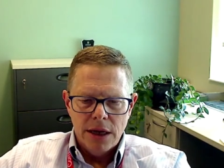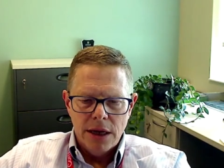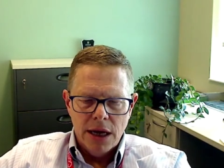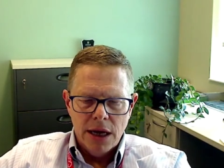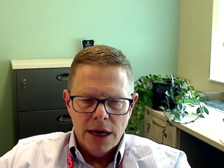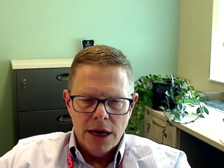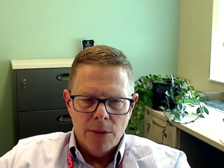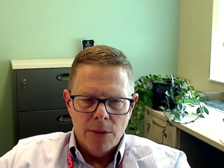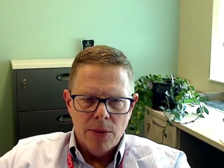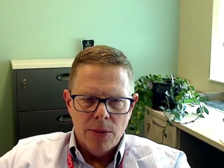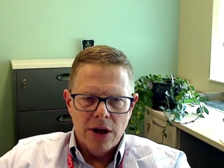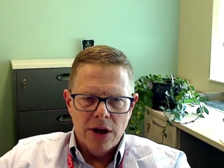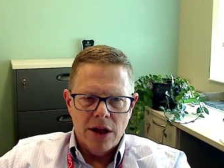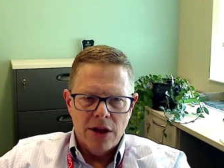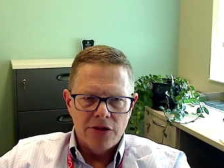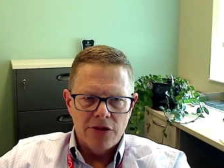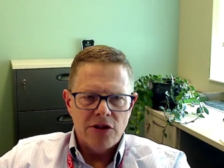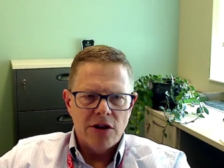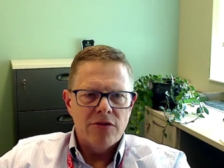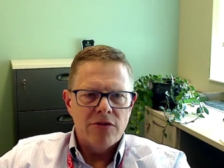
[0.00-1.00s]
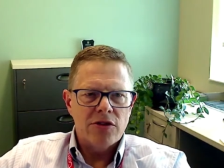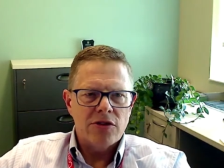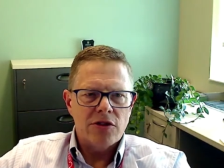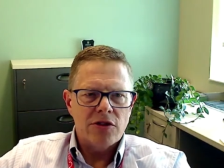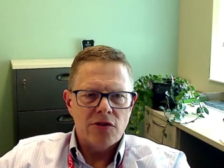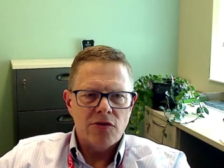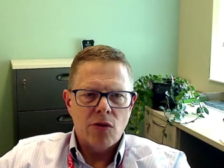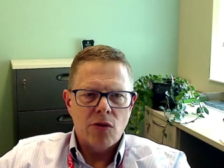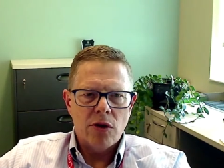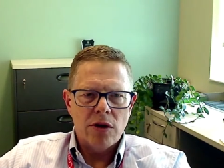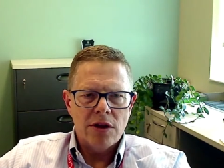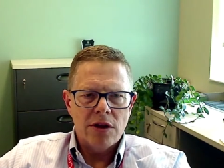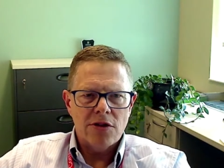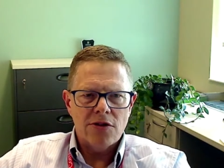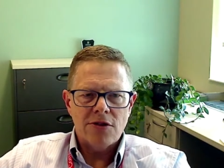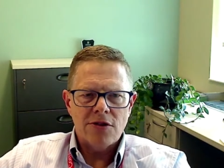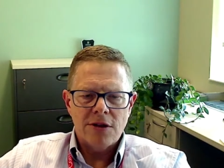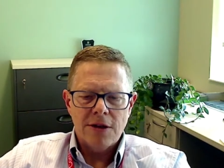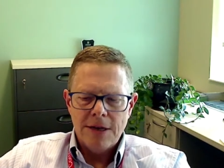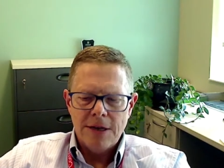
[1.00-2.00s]
in Alberta Health Services for
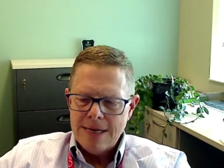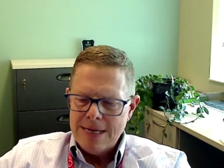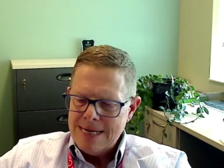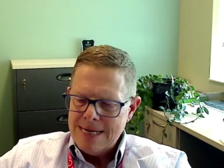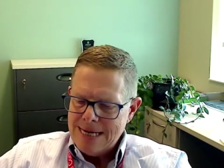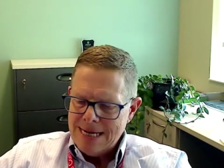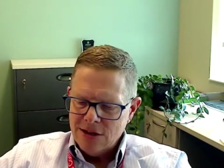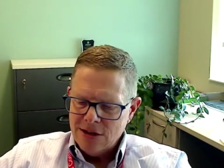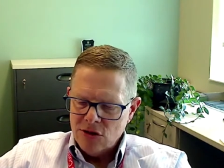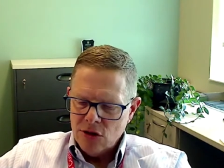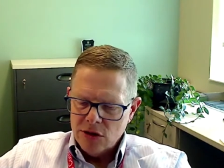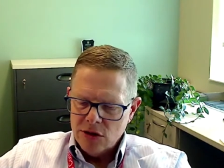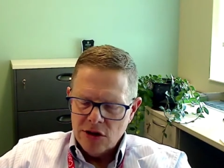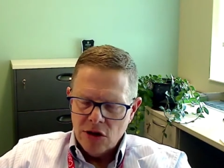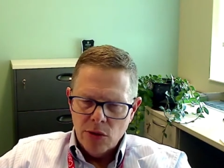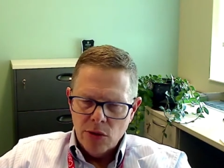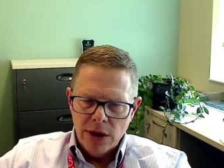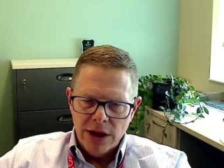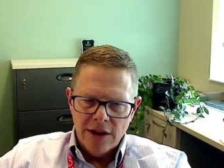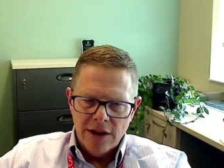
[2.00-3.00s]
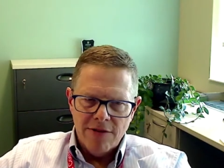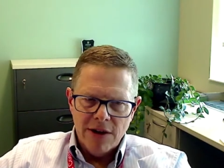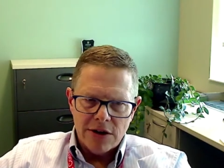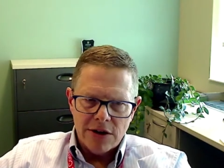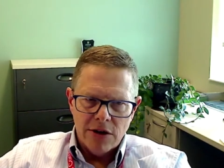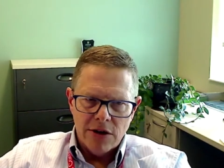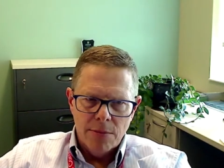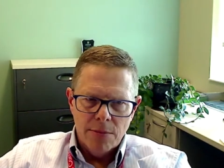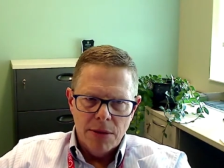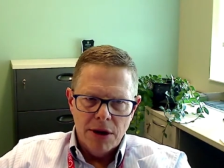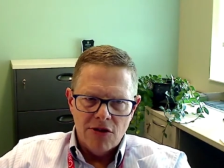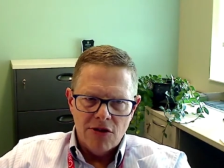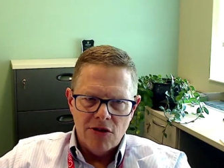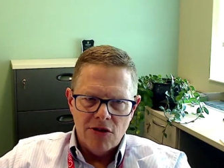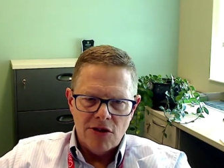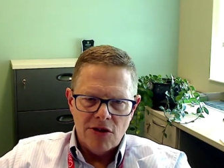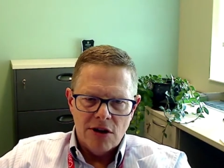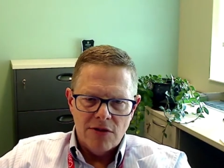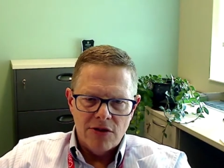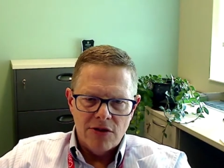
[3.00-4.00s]
this, and so it didn't really affect our inpatient
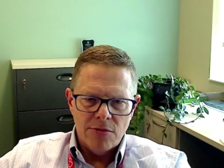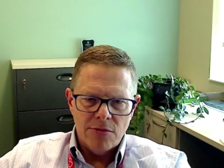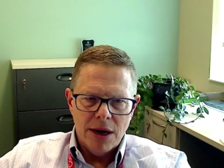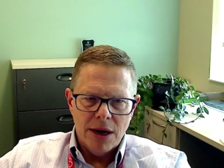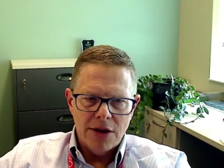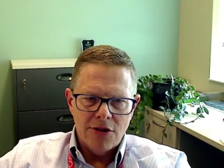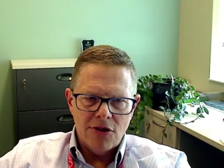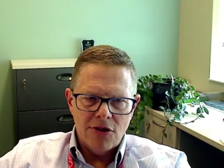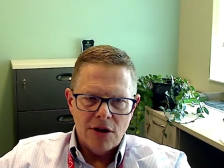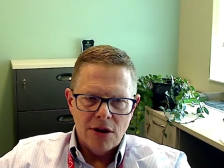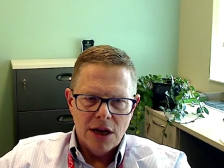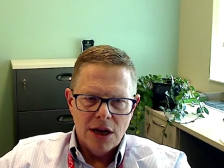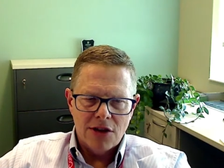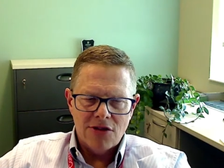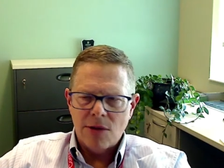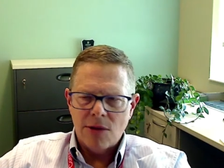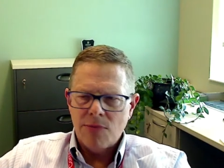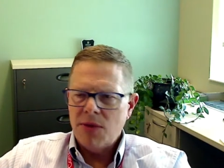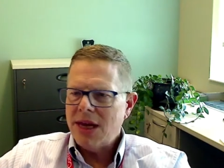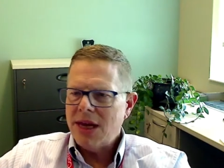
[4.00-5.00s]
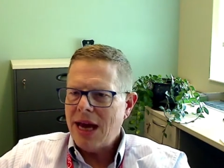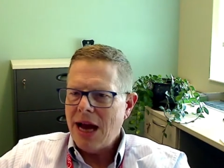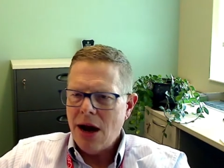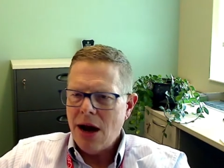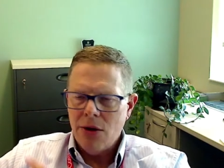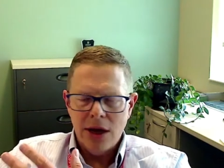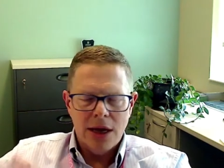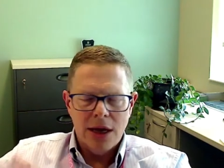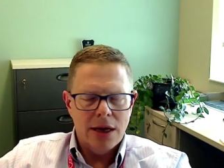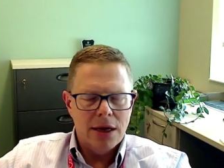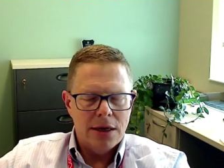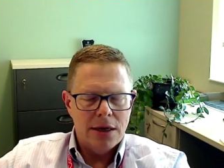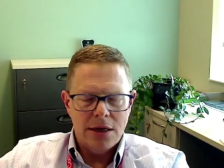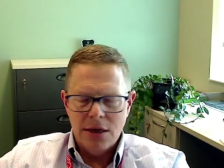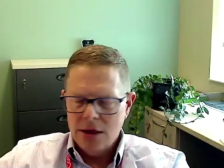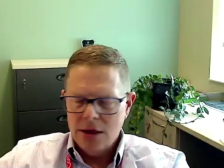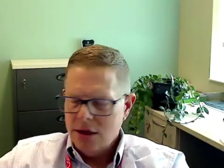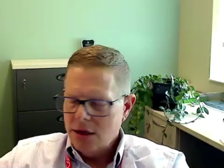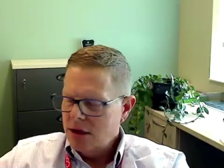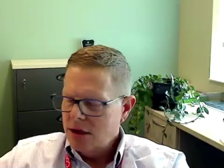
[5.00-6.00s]
service much, except the gowning
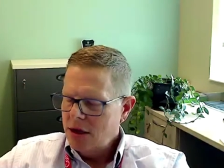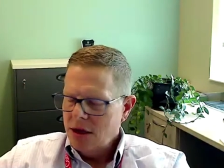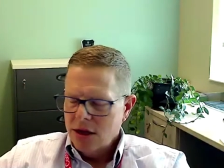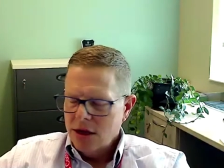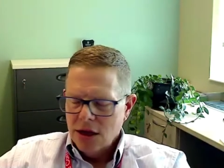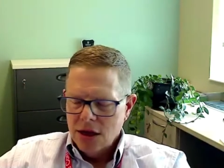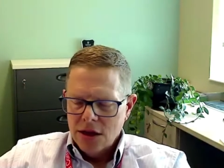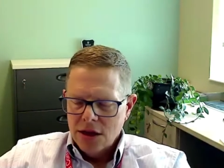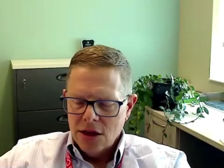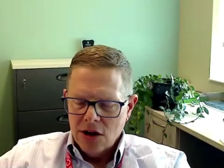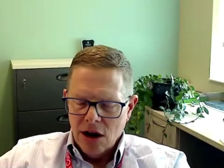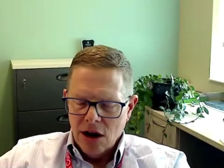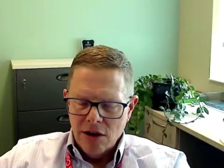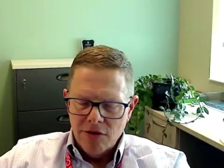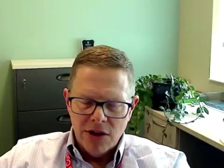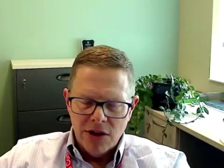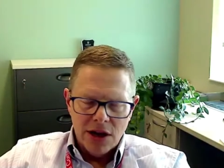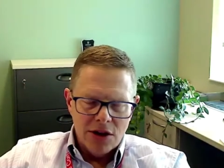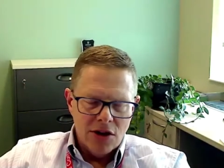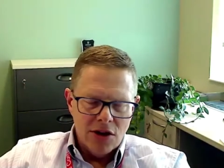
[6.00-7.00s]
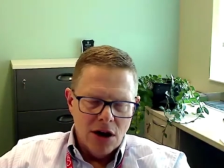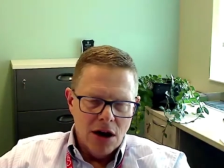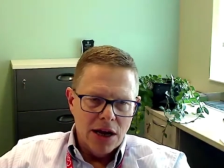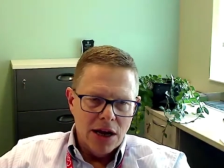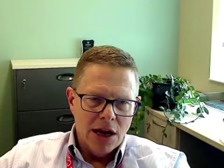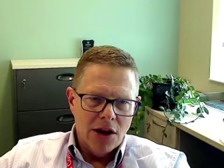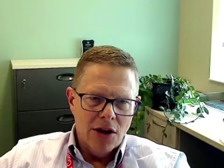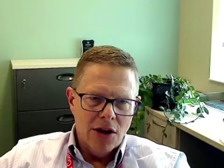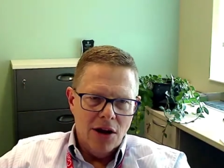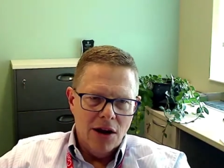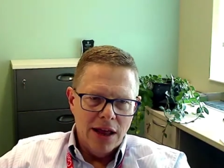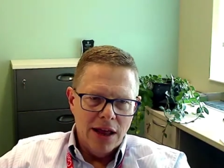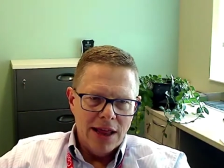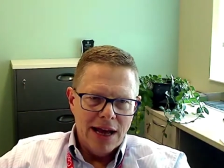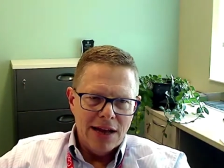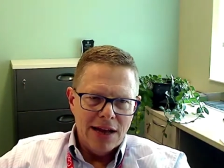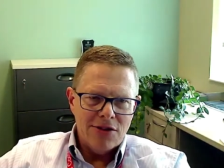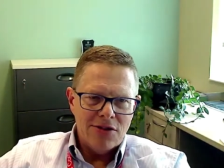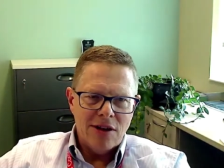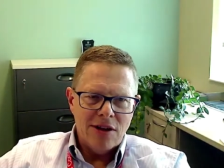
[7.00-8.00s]
and the doffing and donning and all of
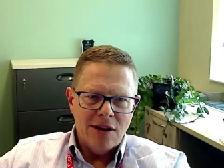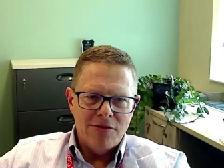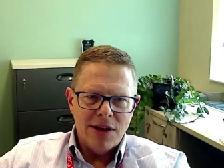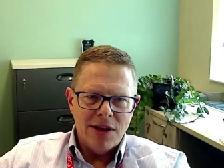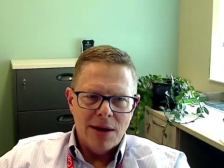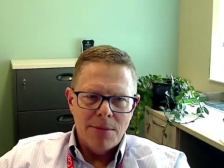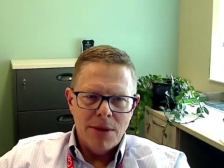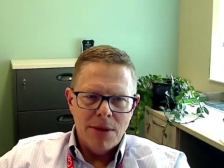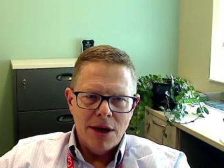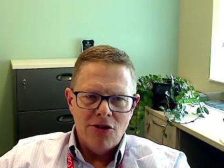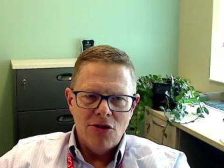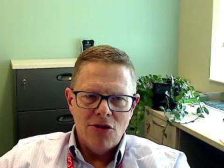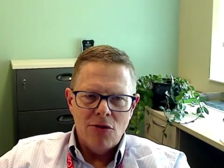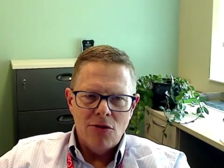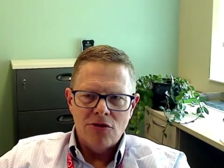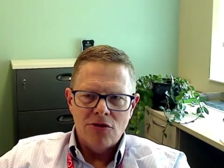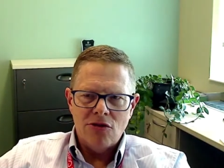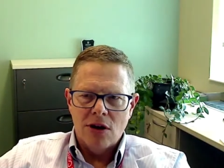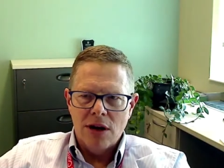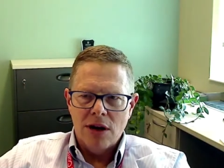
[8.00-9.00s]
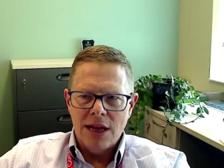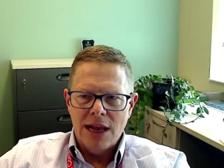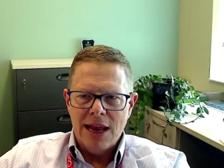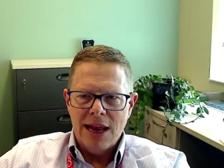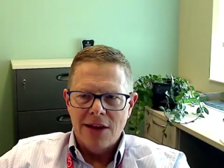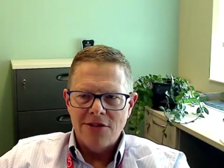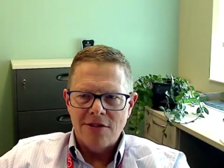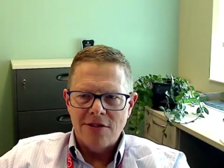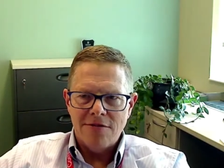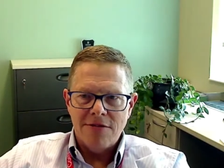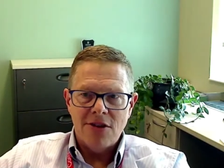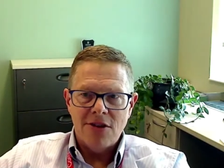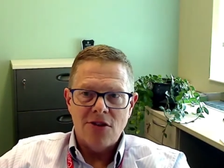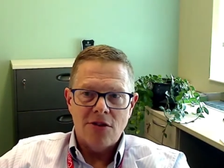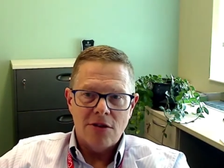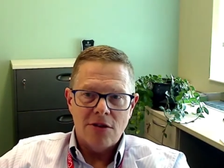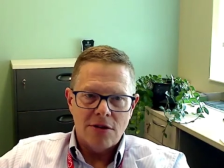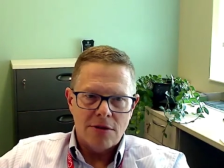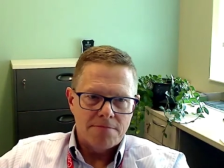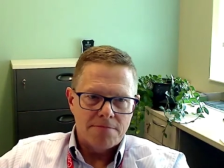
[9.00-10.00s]
that stuff. That made you certainly less
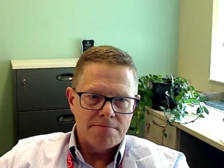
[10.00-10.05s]
efficient.